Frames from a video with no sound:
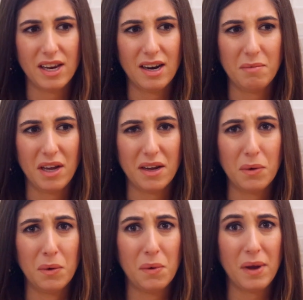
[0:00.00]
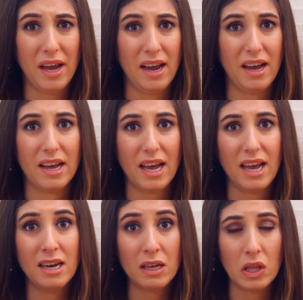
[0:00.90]
And I'm like, okay,
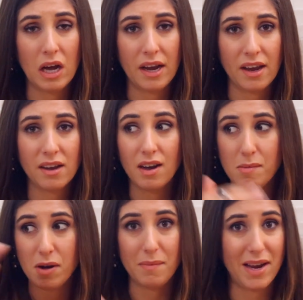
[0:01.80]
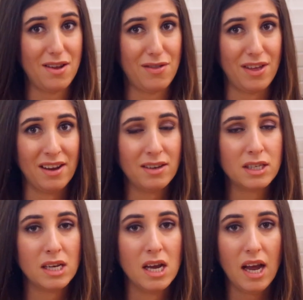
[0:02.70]
again, lying about many
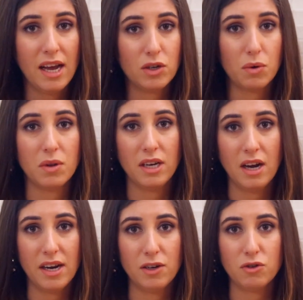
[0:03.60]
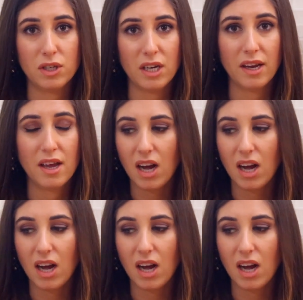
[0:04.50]
things and totally not interesting.